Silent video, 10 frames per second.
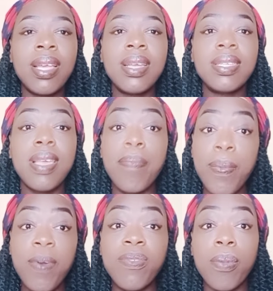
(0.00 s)
some
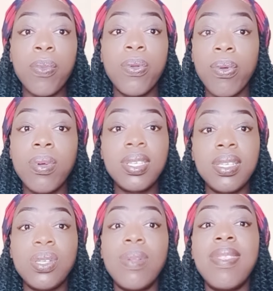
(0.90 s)
people from Morocco, she
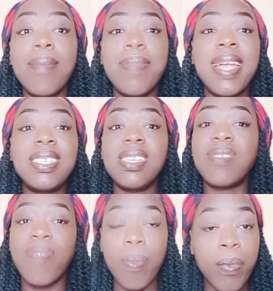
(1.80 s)
told them that she's
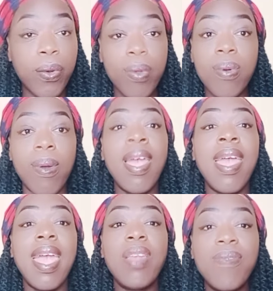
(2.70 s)
from Morocco.
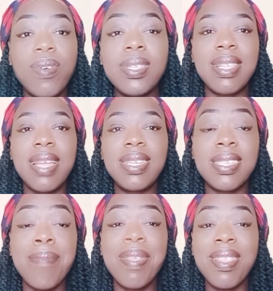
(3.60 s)
And of course, that is
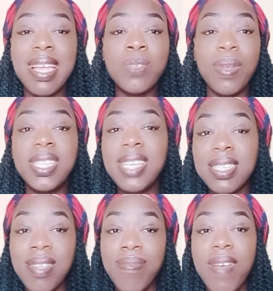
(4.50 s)
something that will
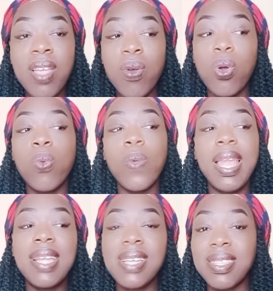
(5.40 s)
justify or will
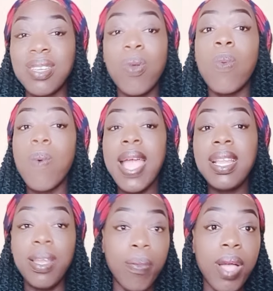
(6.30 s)
let us know why
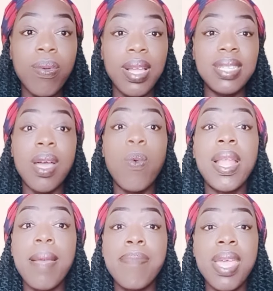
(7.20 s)
deemwango is a
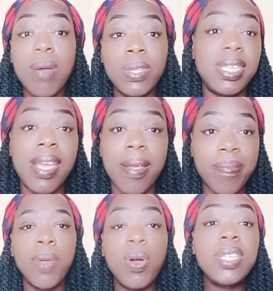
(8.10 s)
wannabe out here.
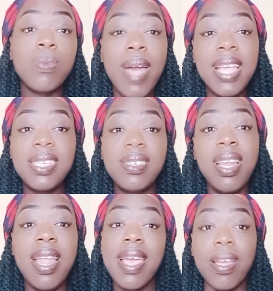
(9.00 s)
Because why is she
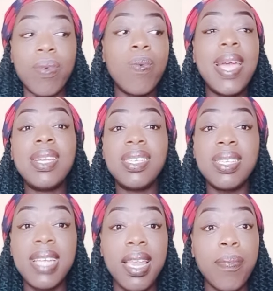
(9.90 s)
lying? Why is she
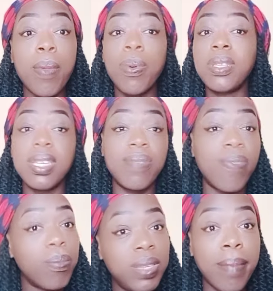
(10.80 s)
telling people she's
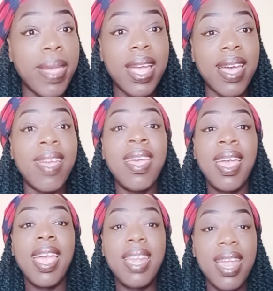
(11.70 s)
from Jamaica?
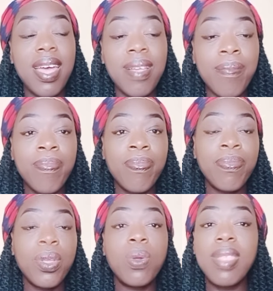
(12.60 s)
And
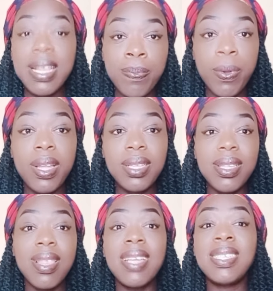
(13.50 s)
on that point,
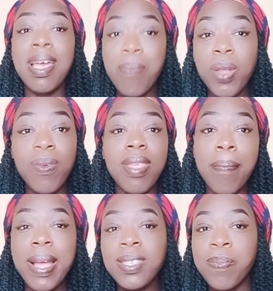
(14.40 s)
there is someone with a
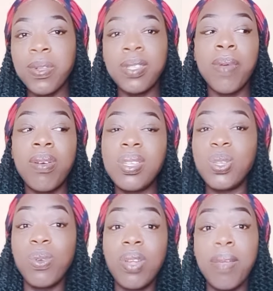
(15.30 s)
passport. Because, you
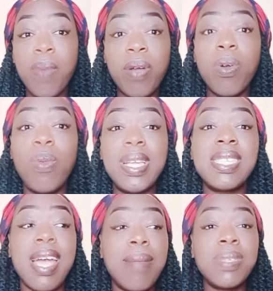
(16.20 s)
know, deemwango always
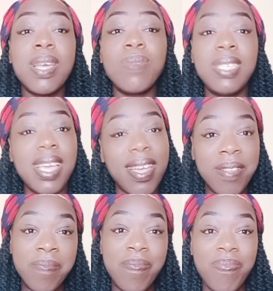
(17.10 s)
comes out here
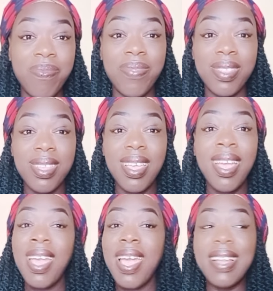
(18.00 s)

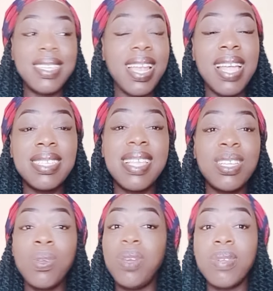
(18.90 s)
and tell us that
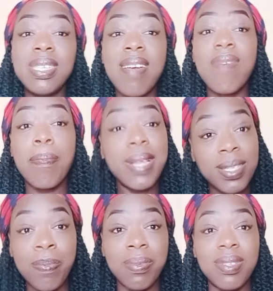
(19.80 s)
we don't have a
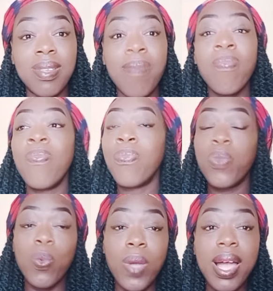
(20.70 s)
passport.
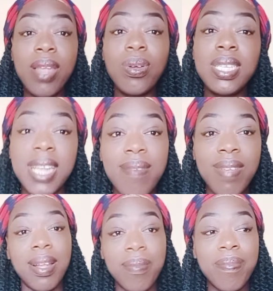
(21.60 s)
We cannot travel.
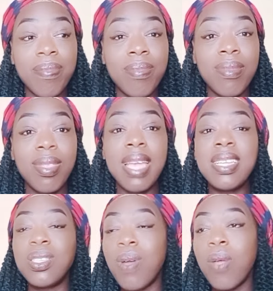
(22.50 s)
That
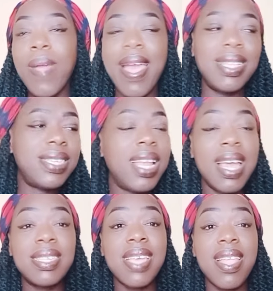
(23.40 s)
is why we are
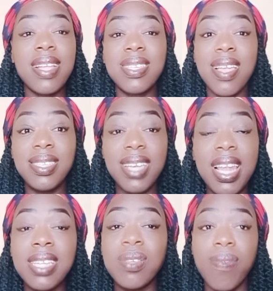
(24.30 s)
jealous. Kenyans are
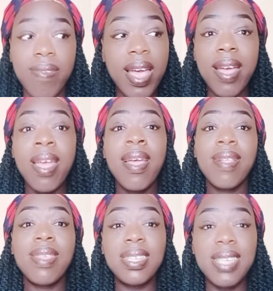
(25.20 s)
jealous of her,
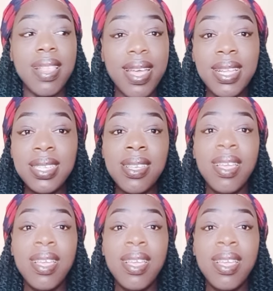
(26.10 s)
this and that.